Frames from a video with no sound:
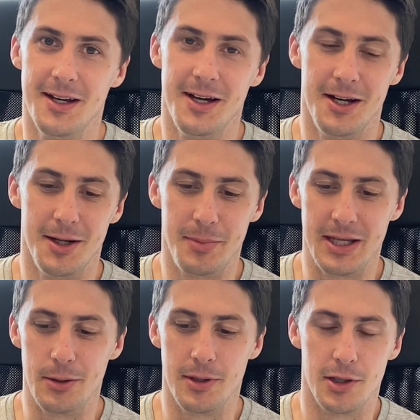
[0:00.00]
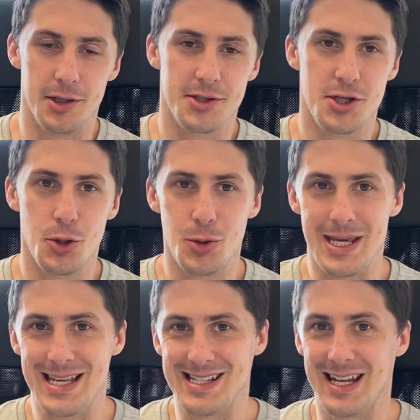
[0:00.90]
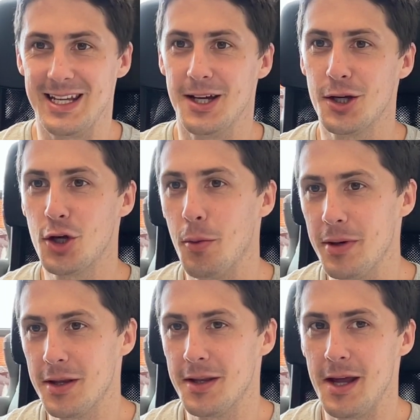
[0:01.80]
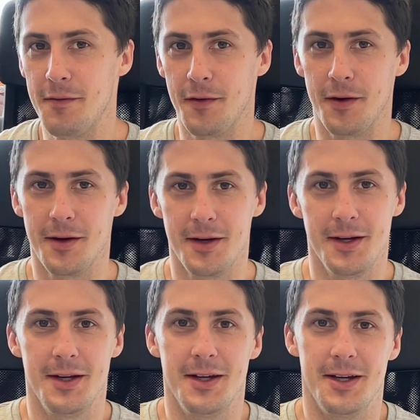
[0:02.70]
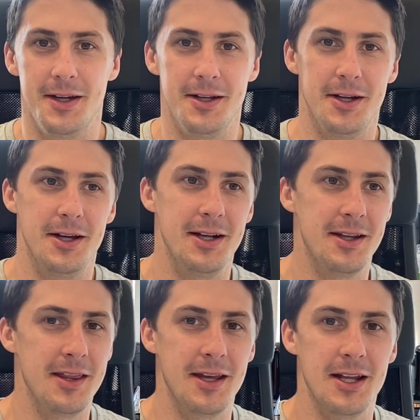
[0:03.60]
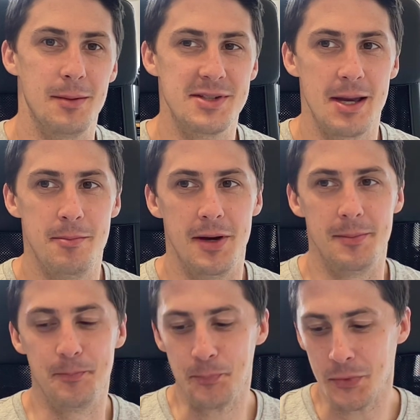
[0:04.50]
But here we are 2 years later, gobbier than ever, and thinking I'm 10 men.